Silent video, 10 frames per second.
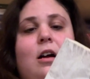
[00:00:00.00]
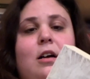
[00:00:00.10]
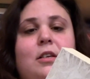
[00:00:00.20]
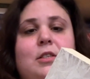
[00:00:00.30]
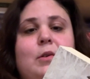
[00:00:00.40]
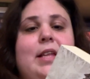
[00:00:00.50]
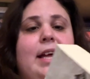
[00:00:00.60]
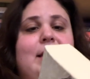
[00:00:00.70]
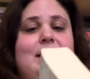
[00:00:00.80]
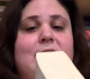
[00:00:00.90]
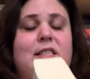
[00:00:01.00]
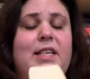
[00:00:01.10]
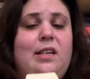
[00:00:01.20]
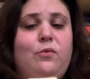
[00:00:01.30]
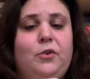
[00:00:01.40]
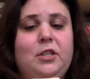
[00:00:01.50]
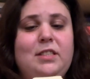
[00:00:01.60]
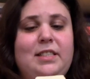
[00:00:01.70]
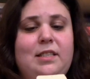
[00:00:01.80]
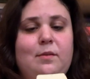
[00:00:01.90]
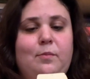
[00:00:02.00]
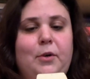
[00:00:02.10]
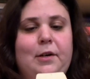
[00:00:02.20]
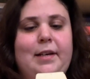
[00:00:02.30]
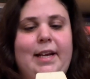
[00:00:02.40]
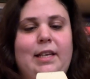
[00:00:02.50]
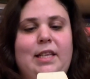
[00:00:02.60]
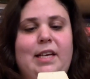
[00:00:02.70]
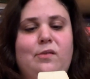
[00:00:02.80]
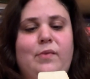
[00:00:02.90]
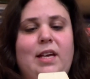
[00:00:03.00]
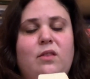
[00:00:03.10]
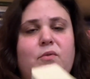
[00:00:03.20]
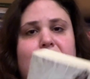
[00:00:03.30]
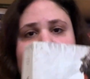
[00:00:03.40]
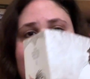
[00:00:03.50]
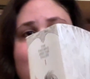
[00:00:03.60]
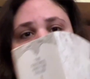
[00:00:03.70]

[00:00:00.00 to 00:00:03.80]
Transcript: So, and this is the first book in the Faithful